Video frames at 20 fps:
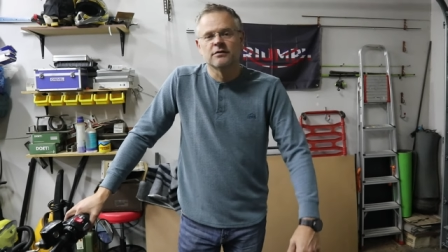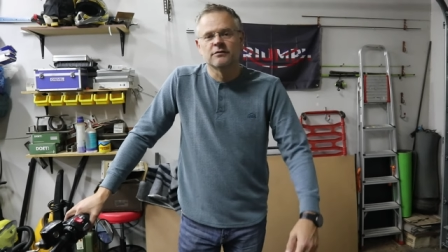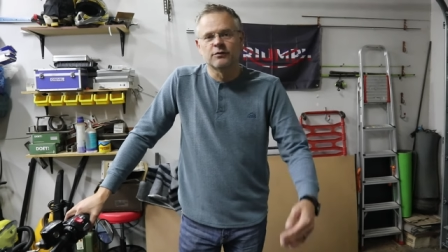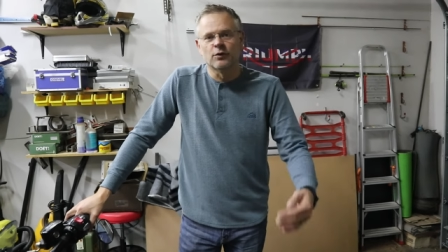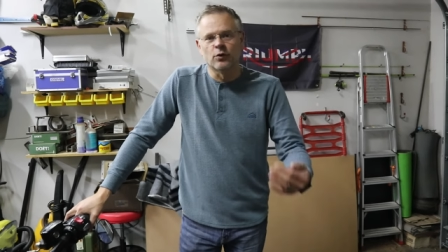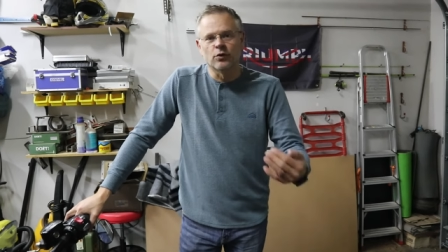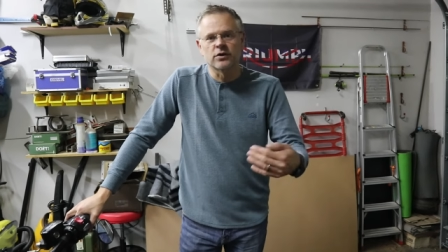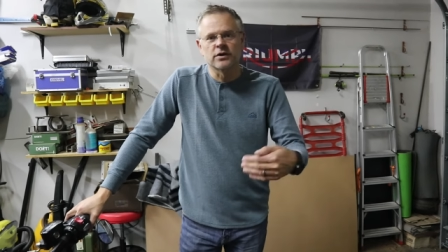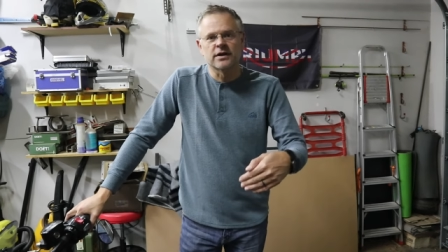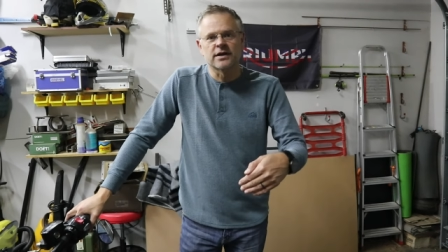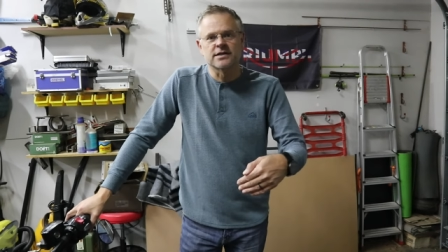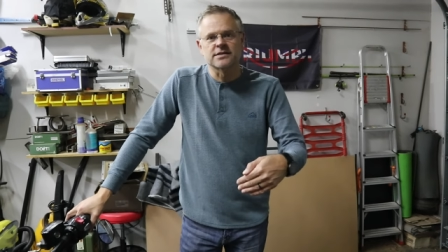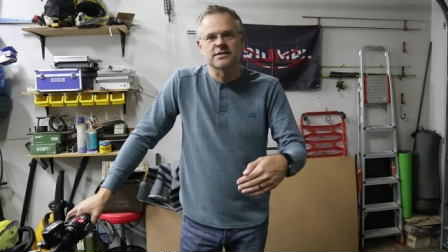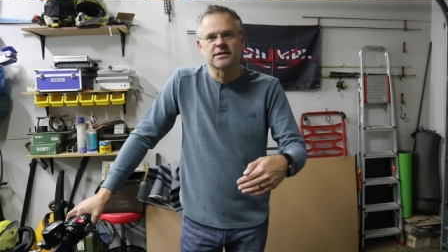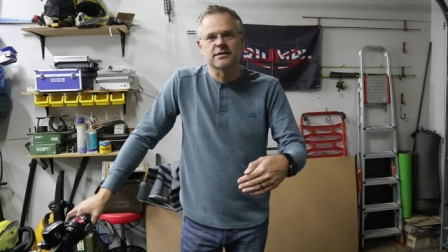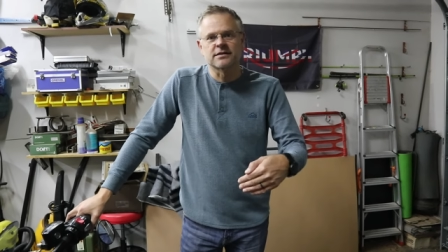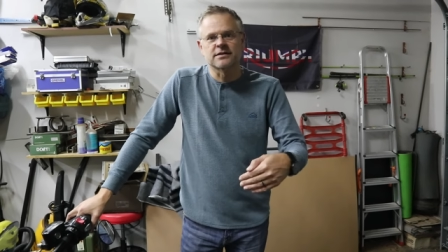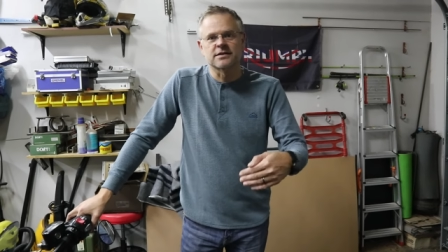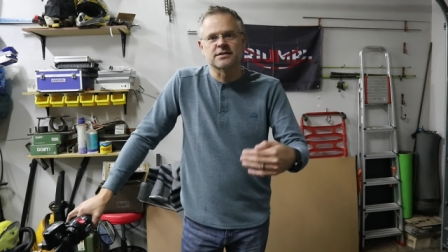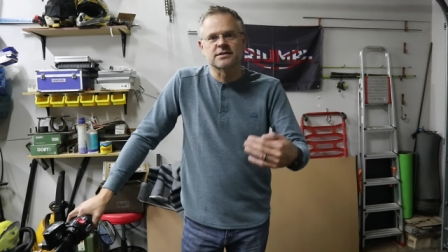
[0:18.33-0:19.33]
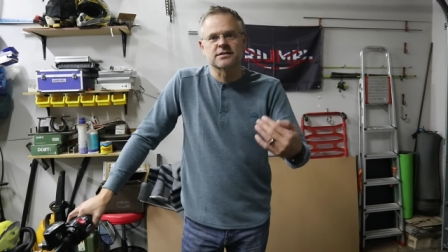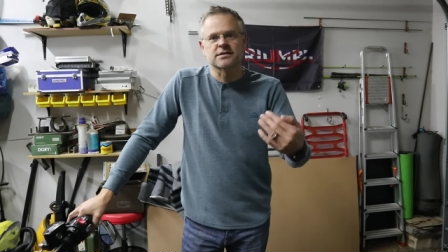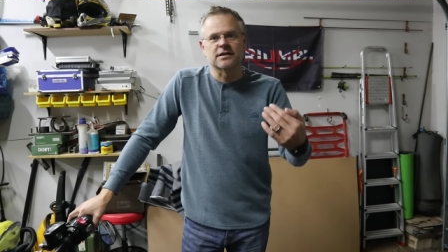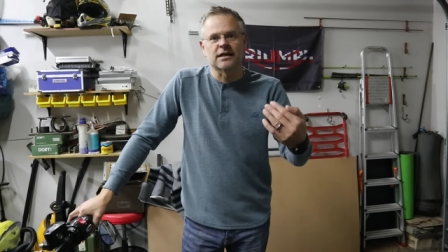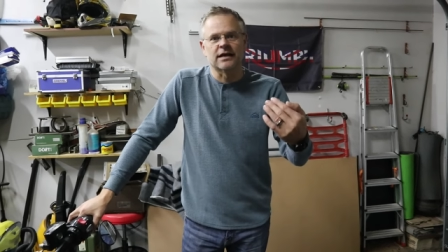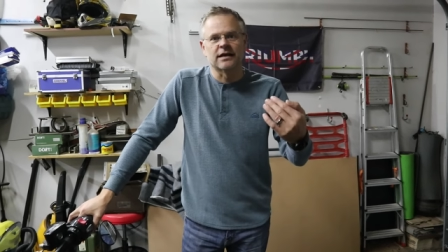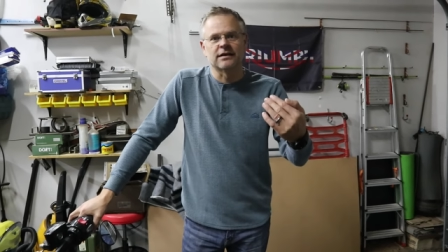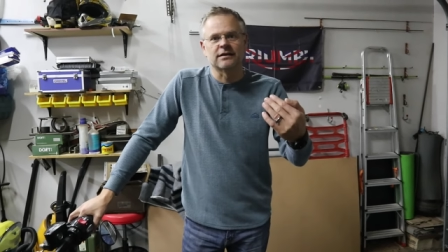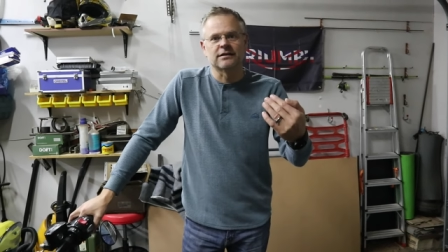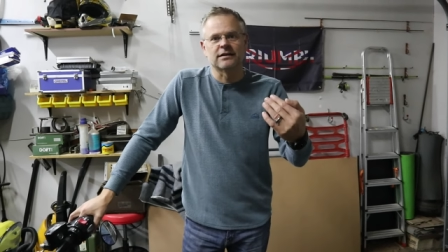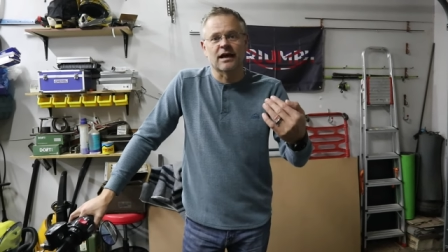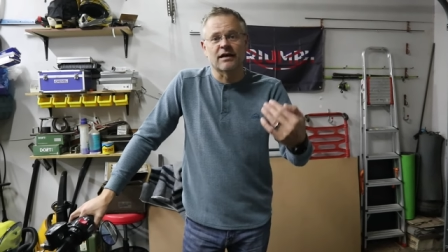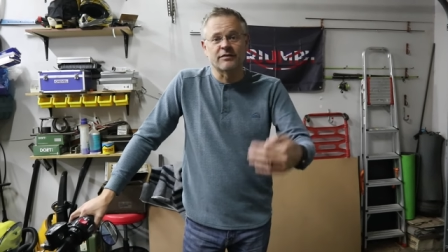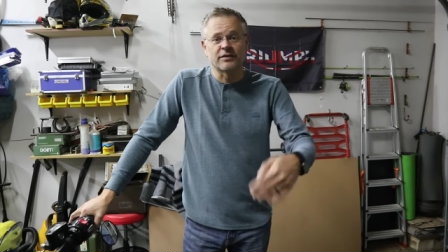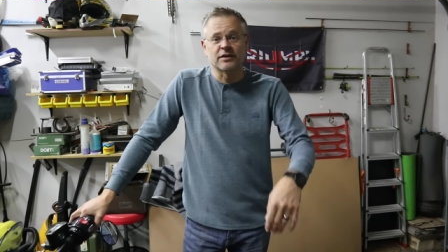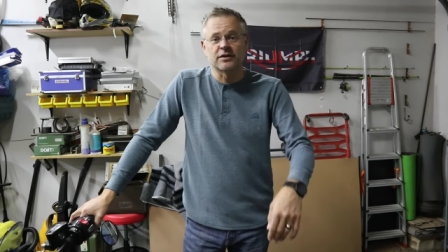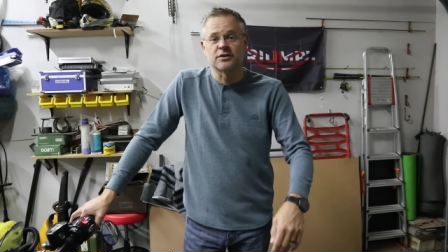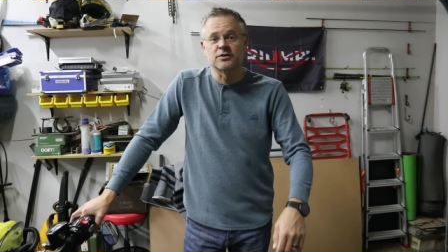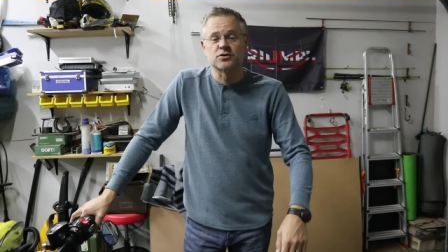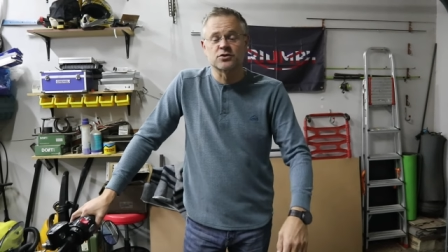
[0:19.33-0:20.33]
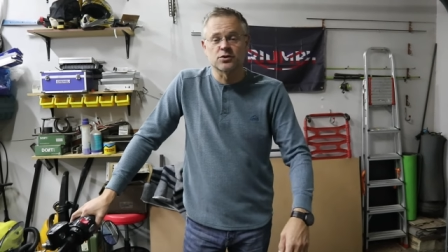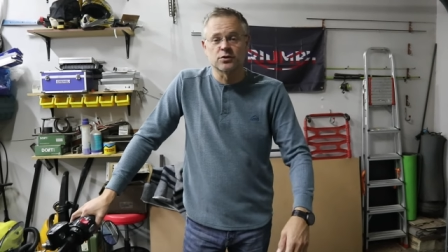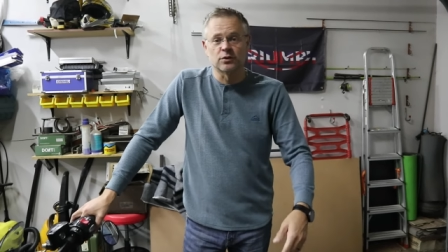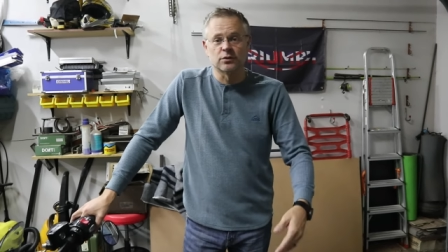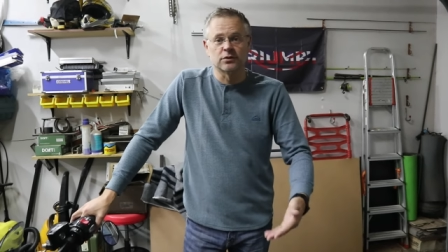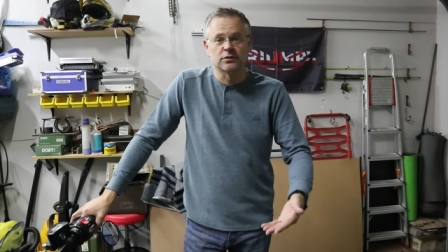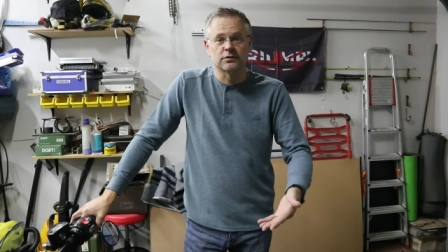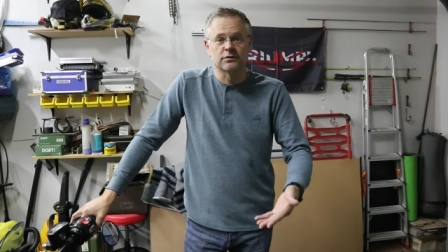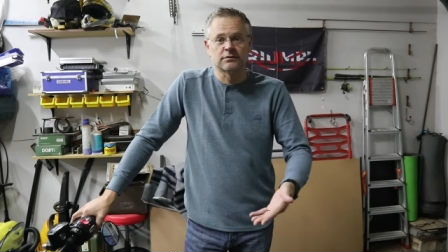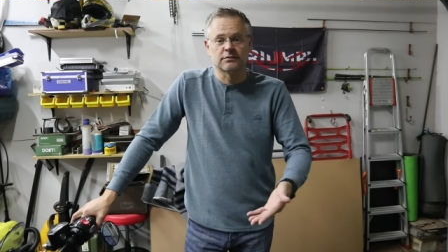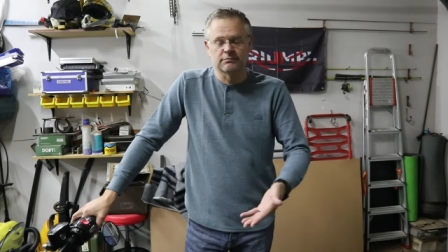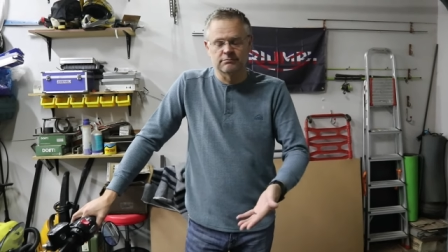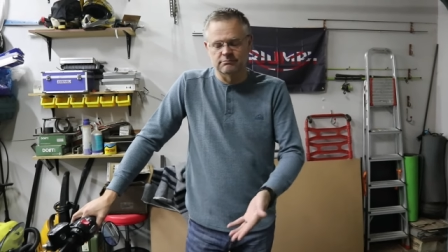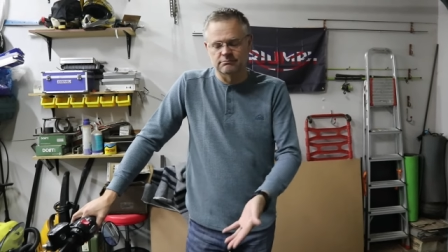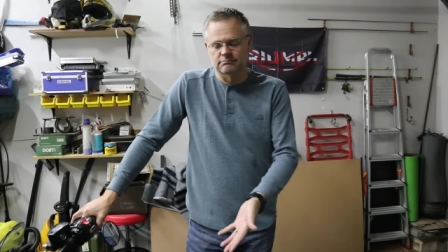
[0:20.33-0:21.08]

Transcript: for organizing this and having it installed